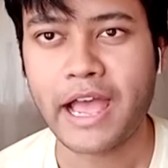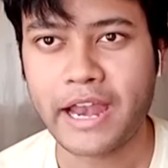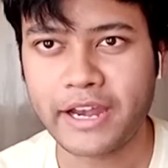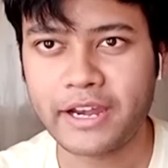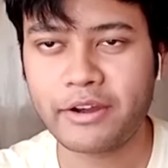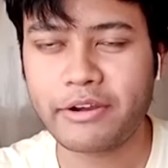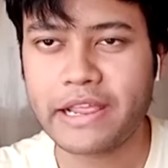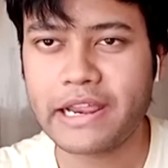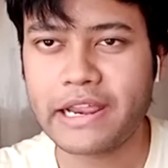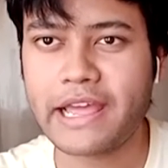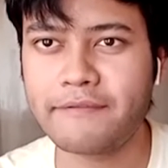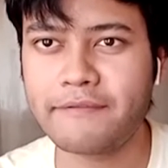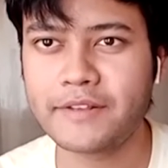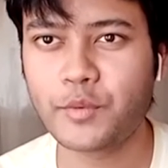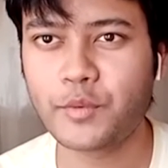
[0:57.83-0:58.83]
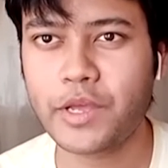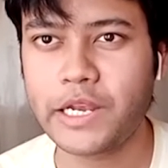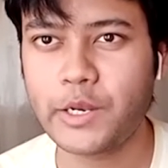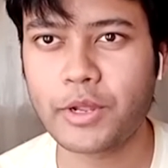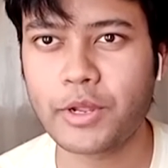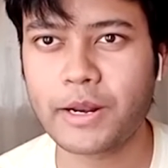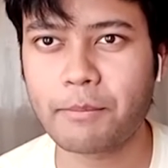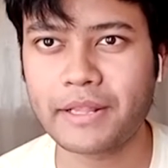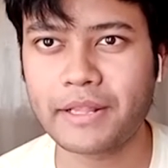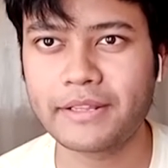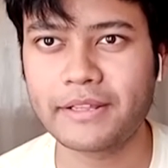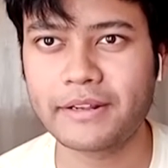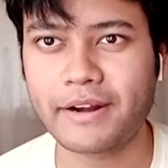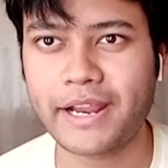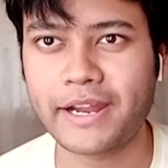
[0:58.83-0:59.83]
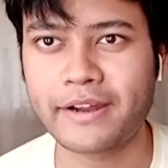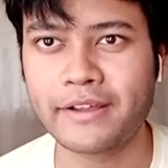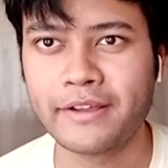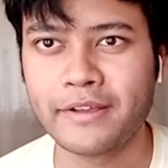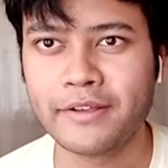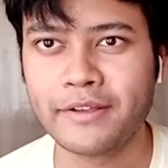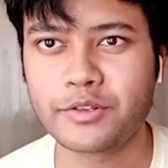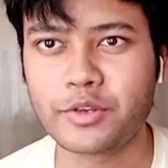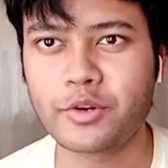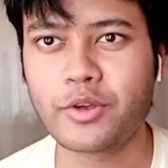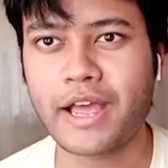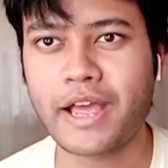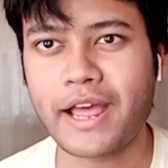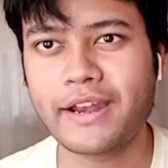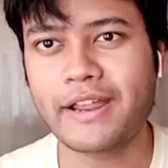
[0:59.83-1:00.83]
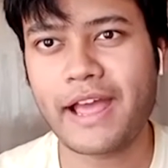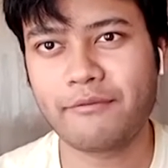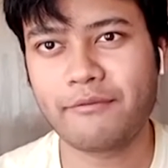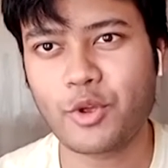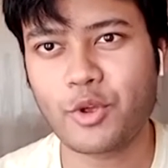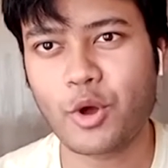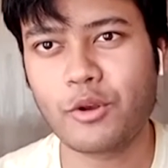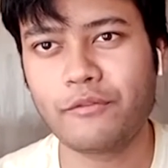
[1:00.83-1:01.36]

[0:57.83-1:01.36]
And in real life as well, you are a mother, right? So, you know, and we